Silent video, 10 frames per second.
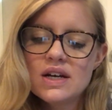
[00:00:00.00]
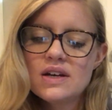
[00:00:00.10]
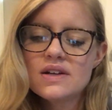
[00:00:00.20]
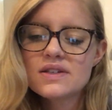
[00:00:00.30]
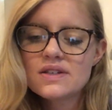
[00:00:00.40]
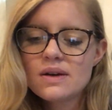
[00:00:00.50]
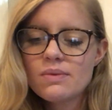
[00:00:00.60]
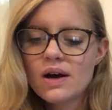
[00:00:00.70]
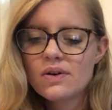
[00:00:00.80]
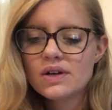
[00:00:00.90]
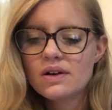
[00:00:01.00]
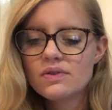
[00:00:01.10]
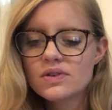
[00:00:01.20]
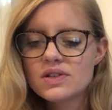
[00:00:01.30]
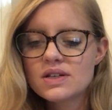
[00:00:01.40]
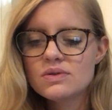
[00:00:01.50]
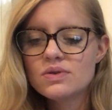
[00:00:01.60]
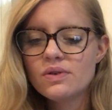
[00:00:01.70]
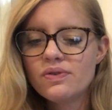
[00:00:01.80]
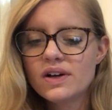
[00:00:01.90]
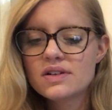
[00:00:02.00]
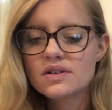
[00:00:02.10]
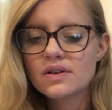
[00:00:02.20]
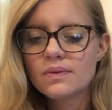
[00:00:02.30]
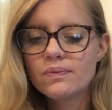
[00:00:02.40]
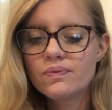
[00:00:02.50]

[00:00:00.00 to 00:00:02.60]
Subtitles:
Yet somehow it never seemed to affect her.